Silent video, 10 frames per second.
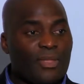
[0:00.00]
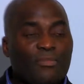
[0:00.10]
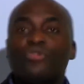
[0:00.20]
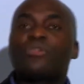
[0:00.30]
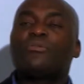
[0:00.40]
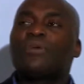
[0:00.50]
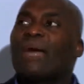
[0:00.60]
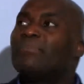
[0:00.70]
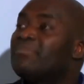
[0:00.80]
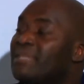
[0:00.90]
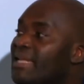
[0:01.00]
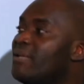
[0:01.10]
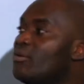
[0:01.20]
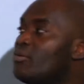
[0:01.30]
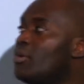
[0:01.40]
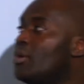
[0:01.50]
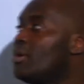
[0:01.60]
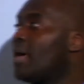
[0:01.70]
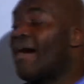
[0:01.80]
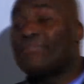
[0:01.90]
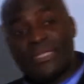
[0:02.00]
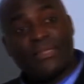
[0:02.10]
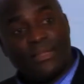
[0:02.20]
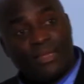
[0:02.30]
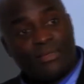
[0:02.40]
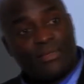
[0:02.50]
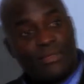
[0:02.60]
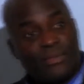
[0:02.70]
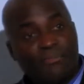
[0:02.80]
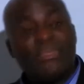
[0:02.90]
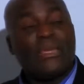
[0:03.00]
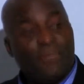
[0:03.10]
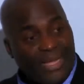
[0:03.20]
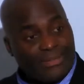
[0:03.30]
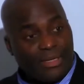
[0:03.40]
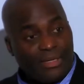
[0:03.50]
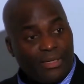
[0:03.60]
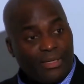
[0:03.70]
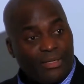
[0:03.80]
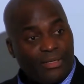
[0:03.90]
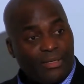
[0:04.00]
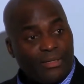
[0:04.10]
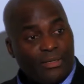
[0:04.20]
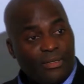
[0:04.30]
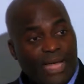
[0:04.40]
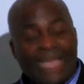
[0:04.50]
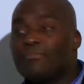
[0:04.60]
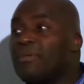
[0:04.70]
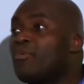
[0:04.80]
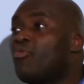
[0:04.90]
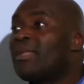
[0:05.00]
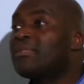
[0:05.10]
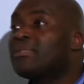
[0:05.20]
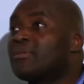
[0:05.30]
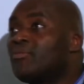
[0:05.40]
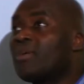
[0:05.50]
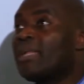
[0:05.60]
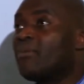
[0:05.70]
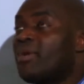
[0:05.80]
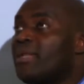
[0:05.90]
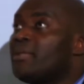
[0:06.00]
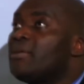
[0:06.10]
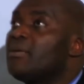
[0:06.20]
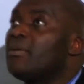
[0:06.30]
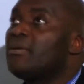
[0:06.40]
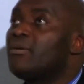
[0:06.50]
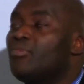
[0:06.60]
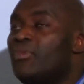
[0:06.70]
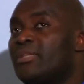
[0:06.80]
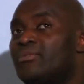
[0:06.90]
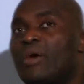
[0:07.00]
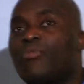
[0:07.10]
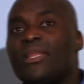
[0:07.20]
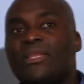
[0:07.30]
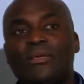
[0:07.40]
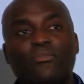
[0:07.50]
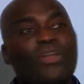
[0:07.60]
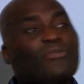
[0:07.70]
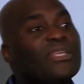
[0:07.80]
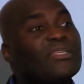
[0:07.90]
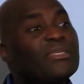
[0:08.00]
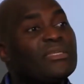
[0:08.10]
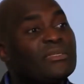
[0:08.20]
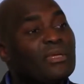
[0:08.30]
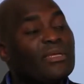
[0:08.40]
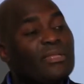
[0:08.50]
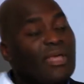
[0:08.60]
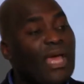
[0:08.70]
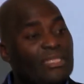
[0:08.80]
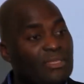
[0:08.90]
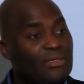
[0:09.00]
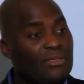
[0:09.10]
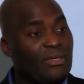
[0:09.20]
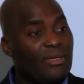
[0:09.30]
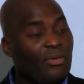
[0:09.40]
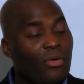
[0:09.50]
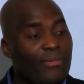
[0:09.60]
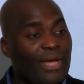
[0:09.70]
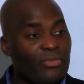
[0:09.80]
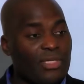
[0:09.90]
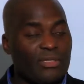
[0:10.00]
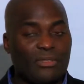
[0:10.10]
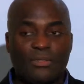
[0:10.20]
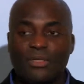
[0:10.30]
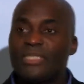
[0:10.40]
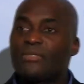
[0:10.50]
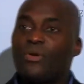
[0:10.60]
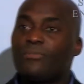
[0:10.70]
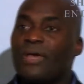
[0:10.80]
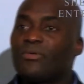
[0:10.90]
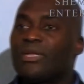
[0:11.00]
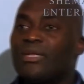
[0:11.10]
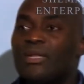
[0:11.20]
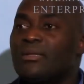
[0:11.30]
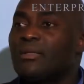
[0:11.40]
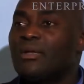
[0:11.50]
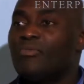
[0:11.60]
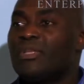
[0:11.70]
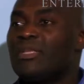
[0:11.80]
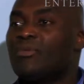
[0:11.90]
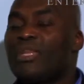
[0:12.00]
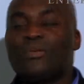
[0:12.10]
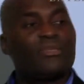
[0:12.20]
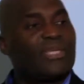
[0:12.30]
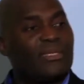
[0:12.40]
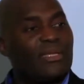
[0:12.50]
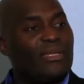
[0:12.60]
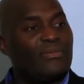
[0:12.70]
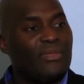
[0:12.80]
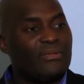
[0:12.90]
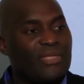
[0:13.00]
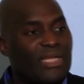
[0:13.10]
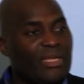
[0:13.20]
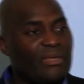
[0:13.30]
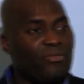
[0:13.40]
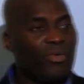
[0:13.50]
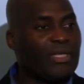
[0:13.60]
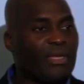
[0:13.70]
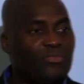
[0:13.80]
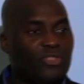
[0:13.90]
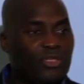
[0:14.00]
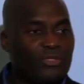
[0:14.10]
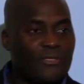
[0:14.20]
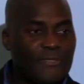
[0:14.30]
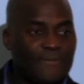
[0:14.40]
Because I'm telling you, I've seen things. Being a pastor, I remember once we had a wedding, we went to that wedding, one of the sisters in the ashes got married. And she got married, and then we did the wedding on Saturday. The Sunday, no one came in church.